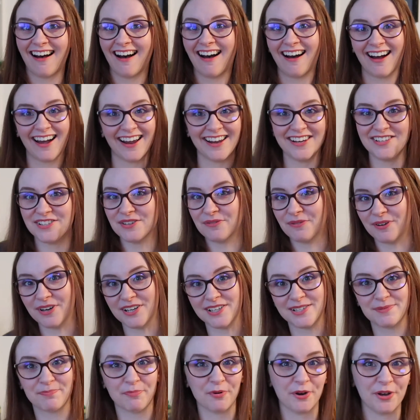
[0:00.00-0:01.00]
I don't want
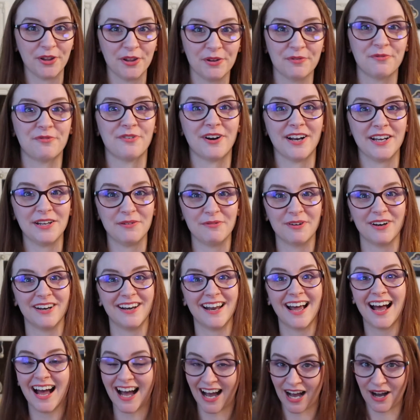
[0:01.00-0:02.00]
to spoil it for
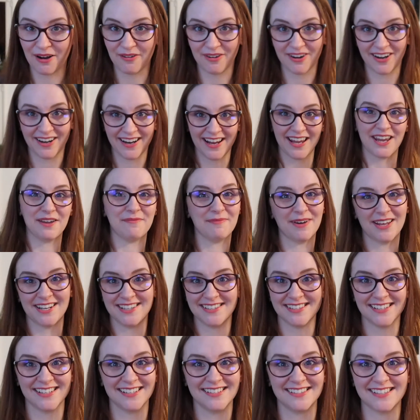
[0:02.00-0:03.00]
anyone how our game
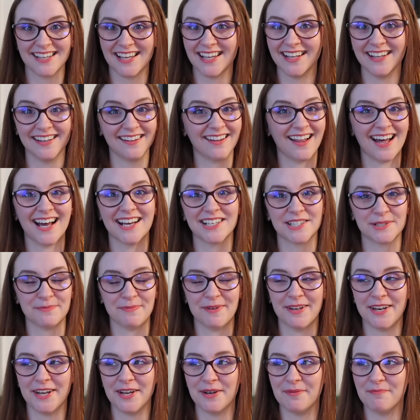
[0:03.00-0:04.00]
ended in the last
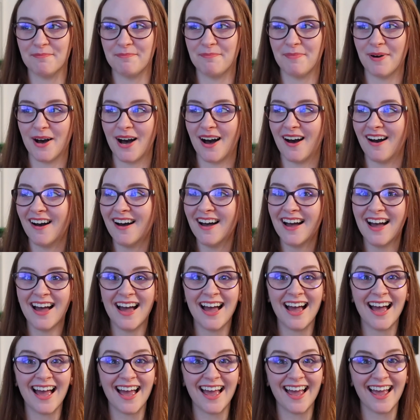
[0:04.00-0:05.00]
minute, but
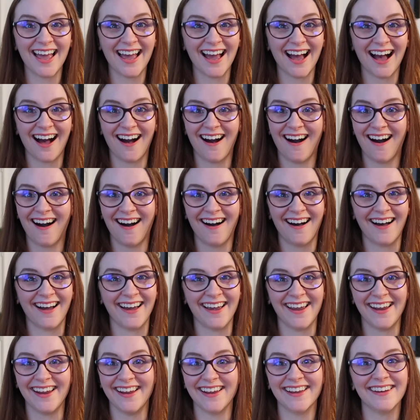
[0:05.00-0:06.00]

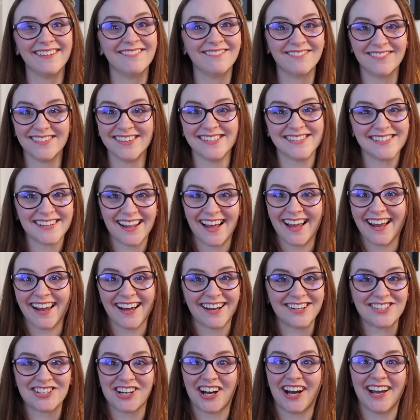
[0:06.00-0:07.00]
I was
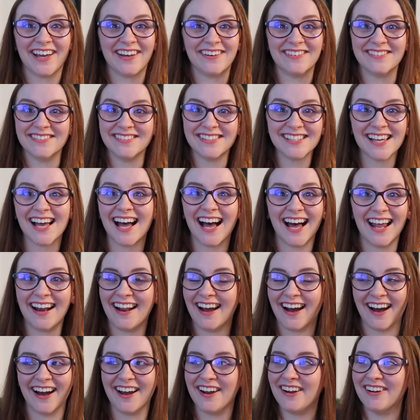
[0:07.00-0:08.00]
like a child and
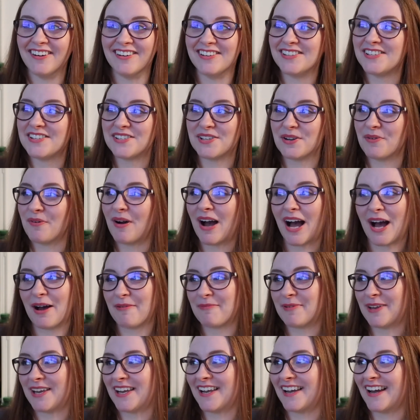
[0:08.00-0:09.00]
I was so
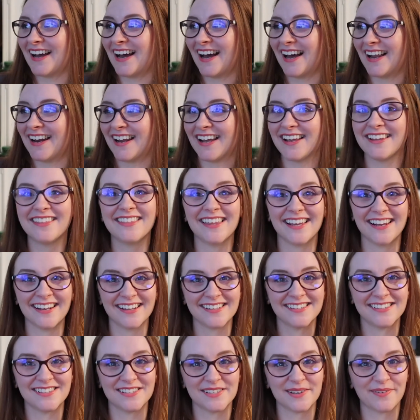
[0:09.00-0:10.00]
happy and I think
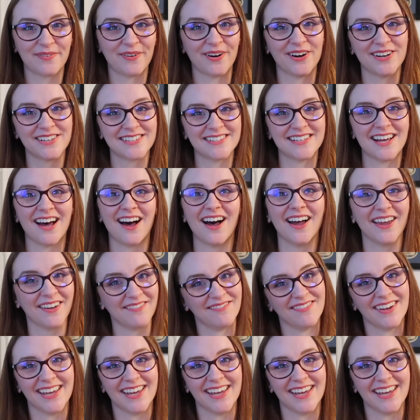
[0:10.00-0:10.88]
this is the first time